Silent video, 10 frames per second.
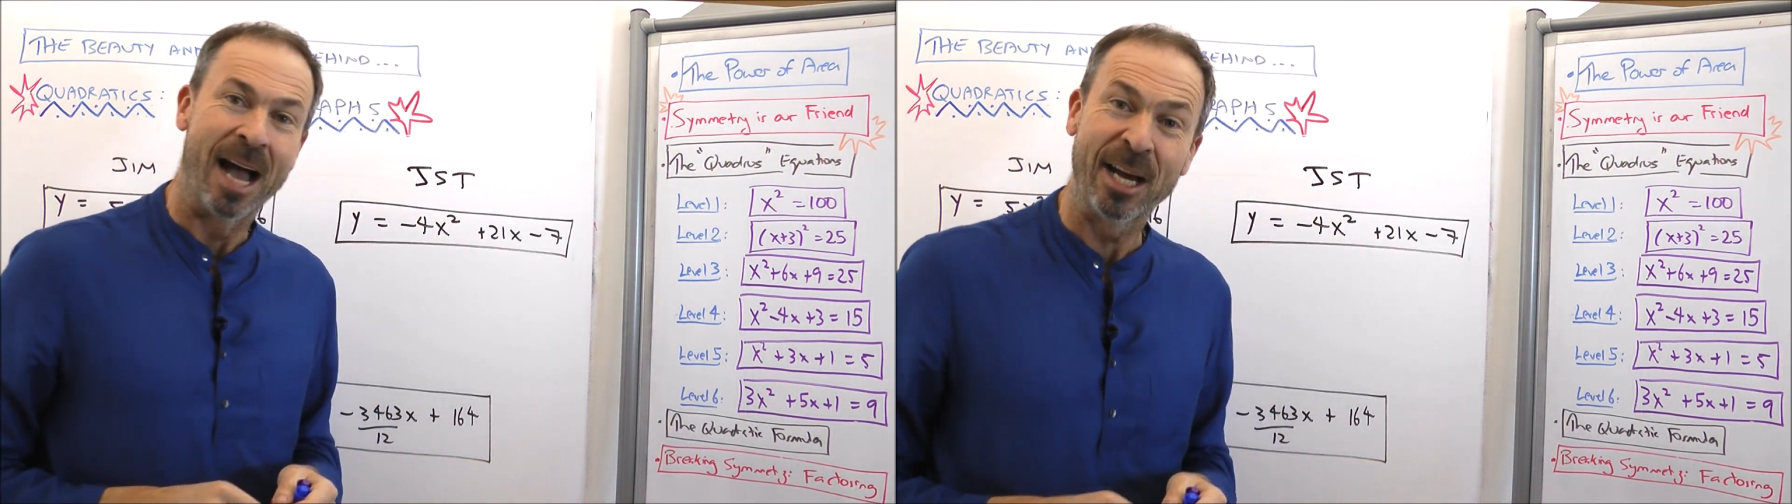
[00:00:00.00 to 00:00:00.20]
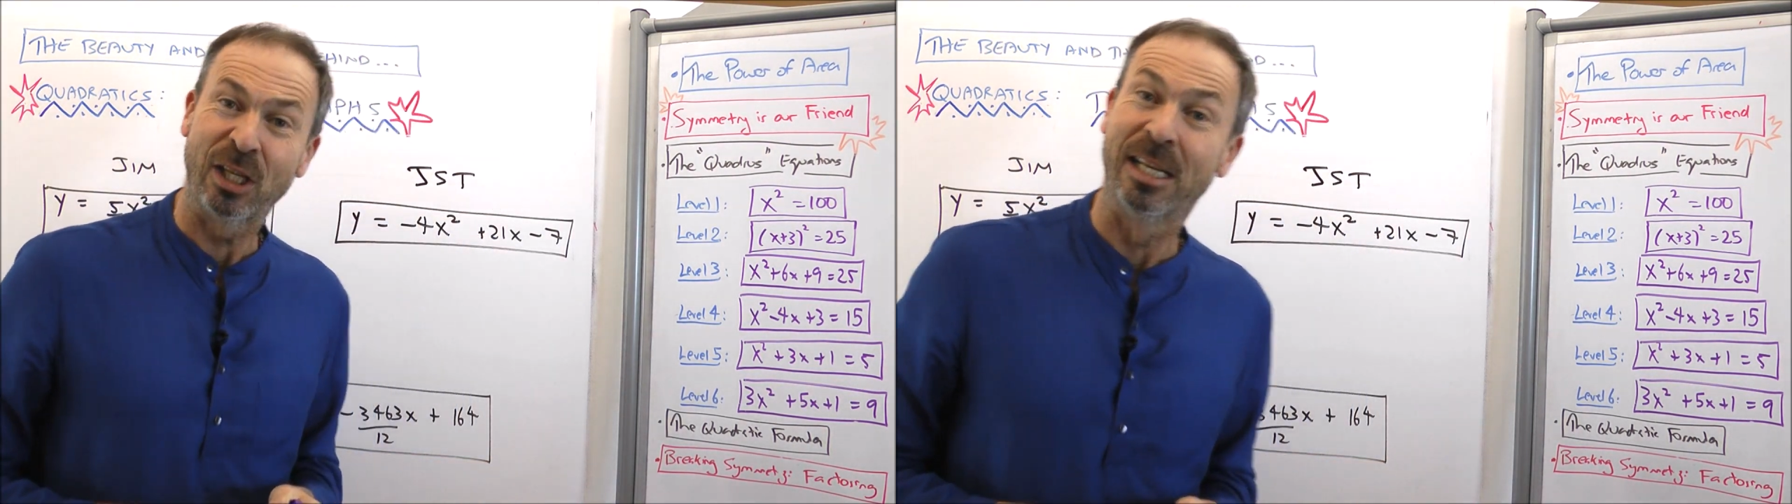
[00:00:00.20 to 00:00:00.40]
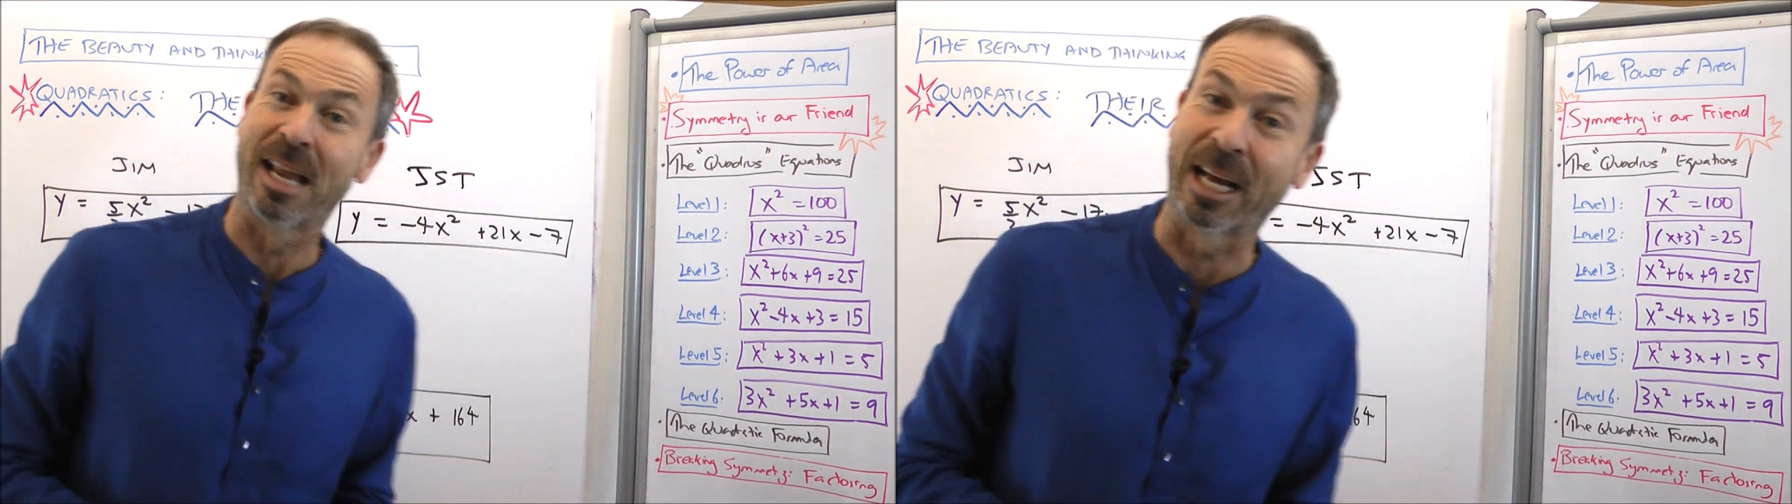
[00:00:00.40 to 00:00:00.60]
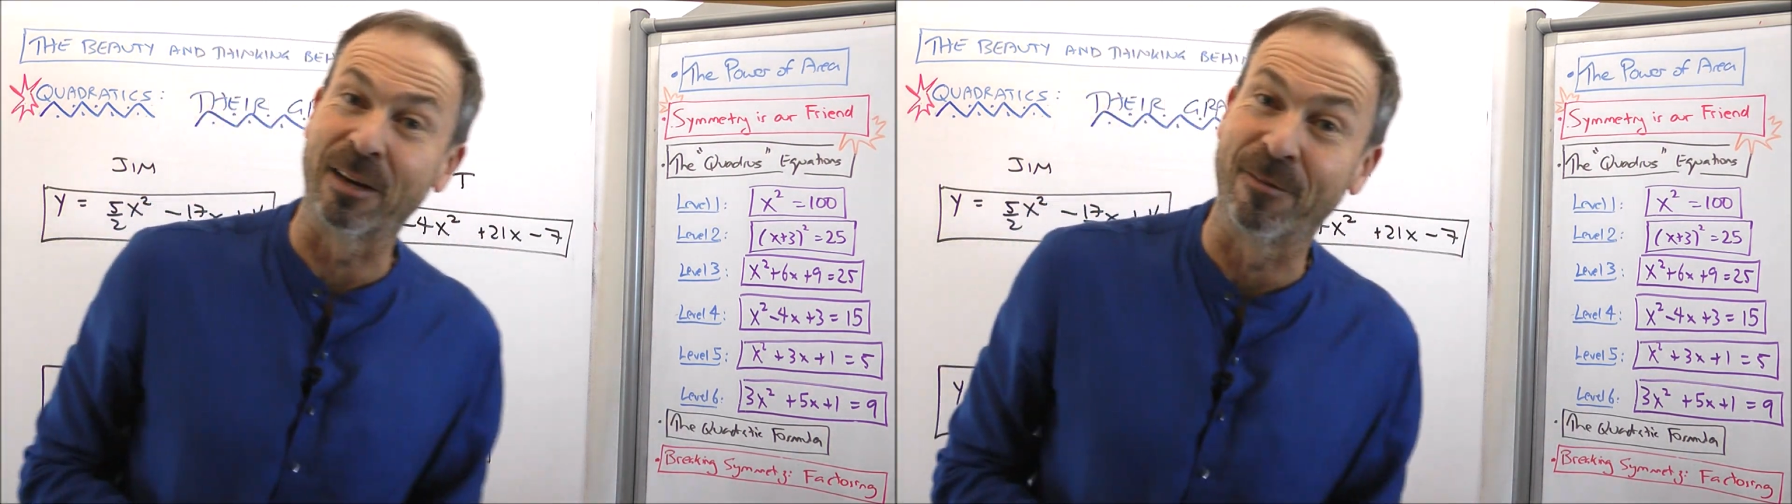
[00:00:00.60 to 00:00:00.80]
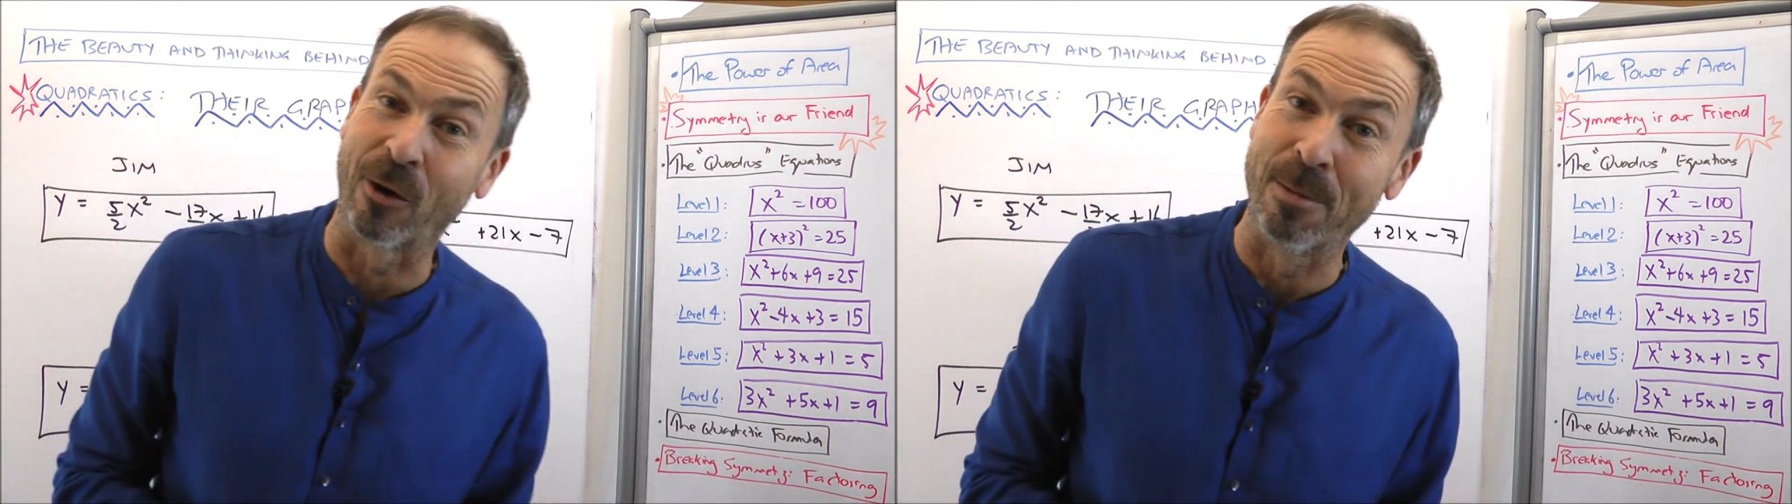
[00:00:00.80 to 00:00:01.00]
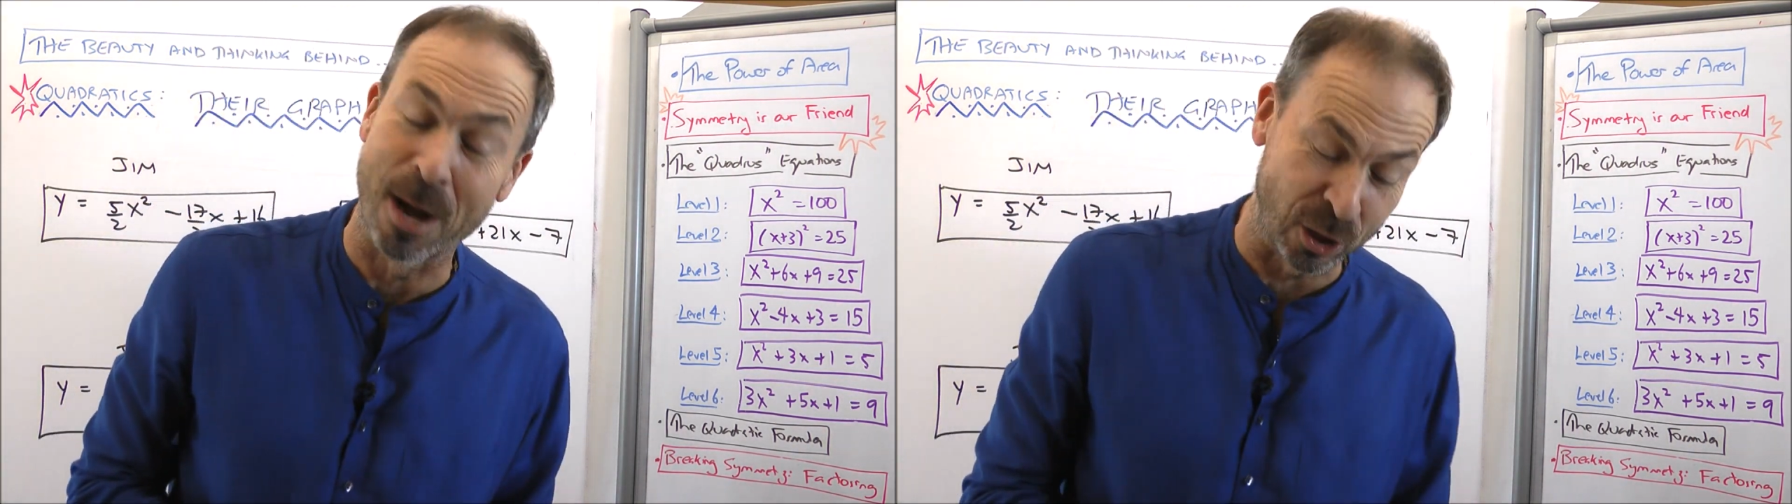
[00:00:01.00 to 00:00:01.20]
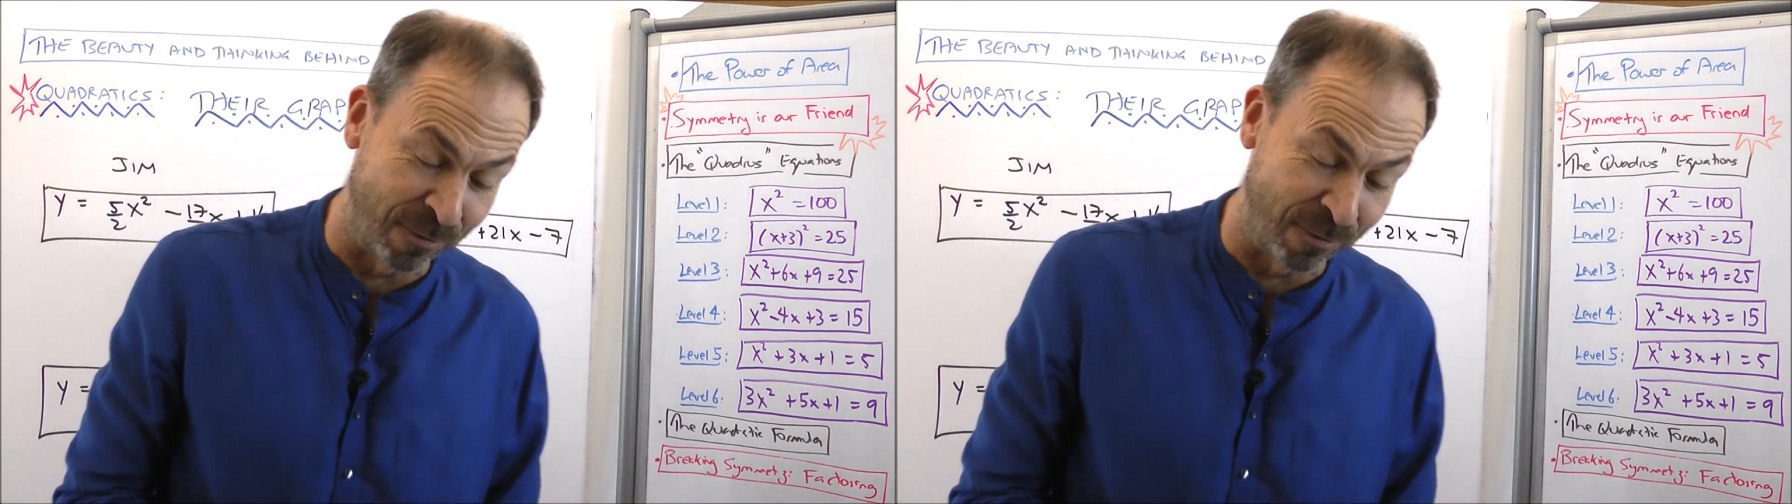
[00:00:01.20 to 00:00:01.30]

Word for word: I actually like it very much.